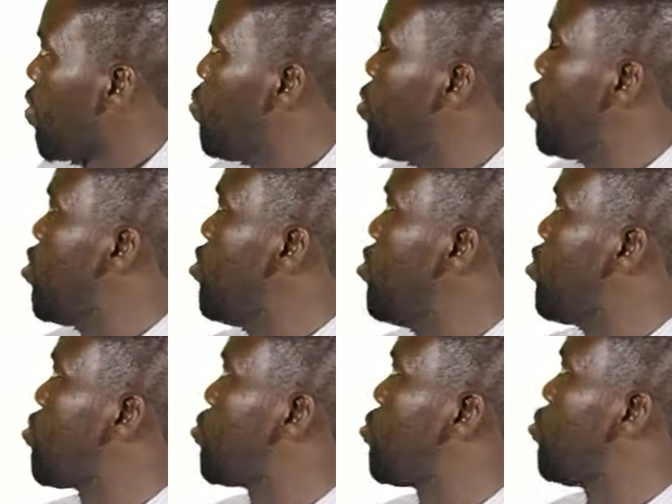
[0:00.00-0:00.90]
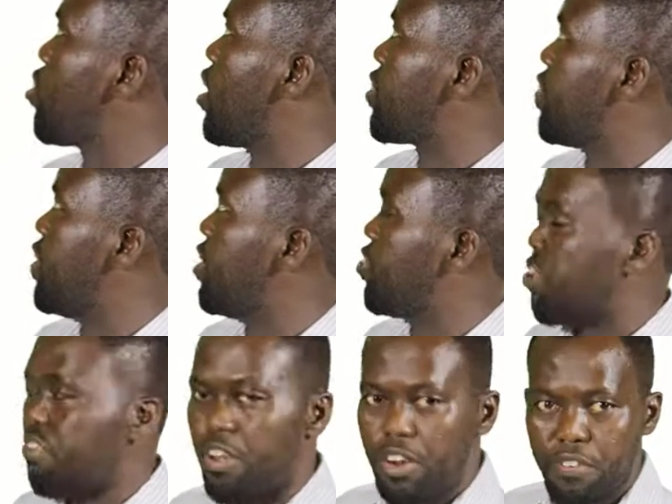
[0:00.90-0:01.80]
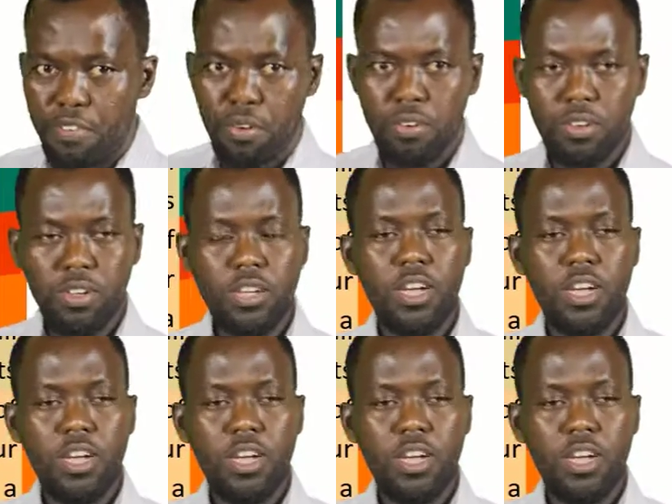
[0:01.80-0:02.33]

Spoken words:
We are going also to look at the literature review.